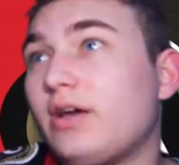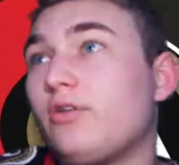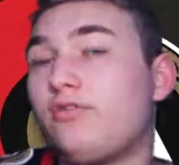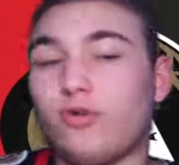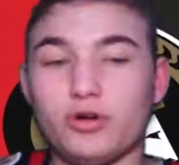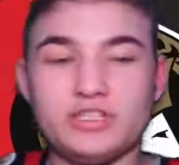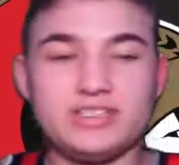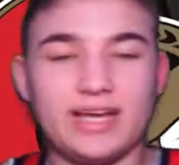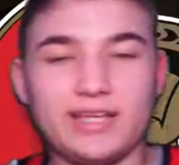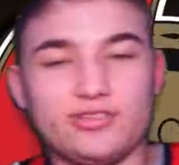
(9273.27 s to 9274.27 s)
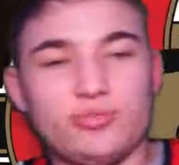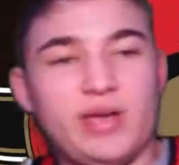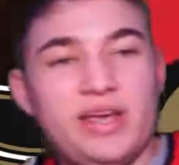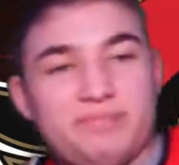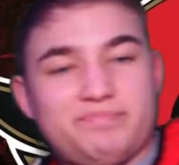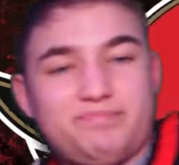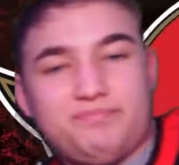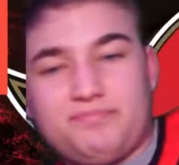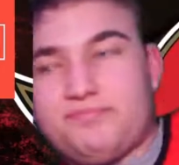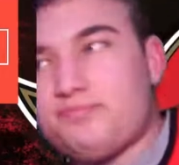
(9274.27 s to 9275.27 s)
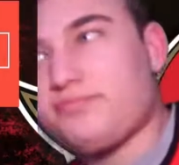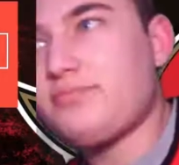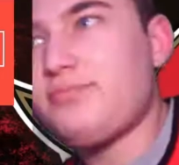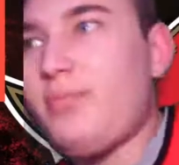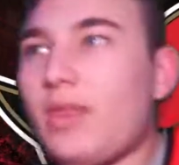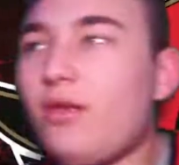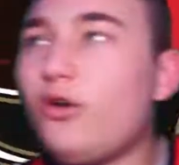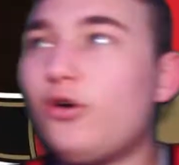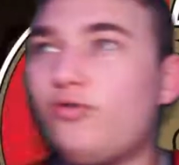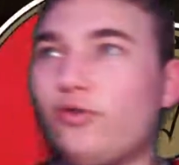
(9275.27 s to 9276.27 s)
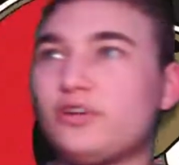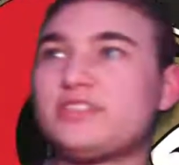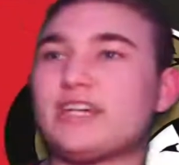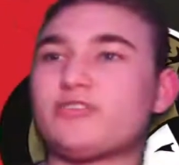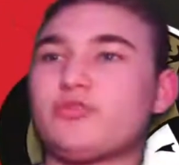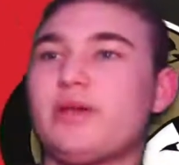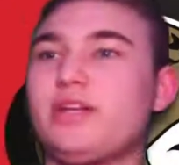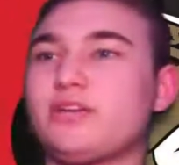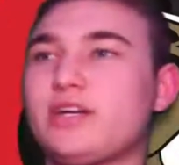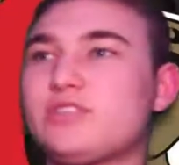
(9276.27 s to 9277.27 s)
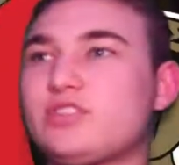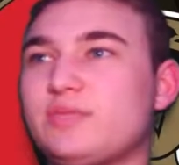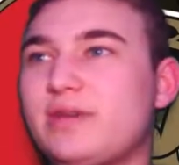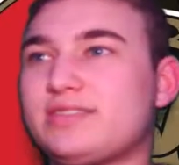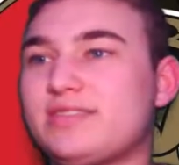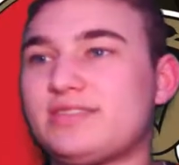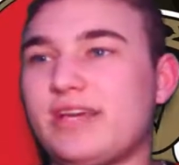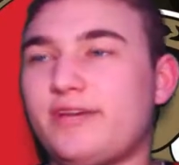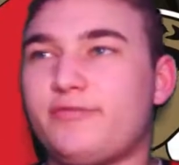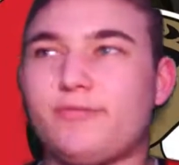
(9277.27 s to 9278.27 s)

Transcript: 40 seconds remain. 40 seconds remain here. Gustafsson makes the save.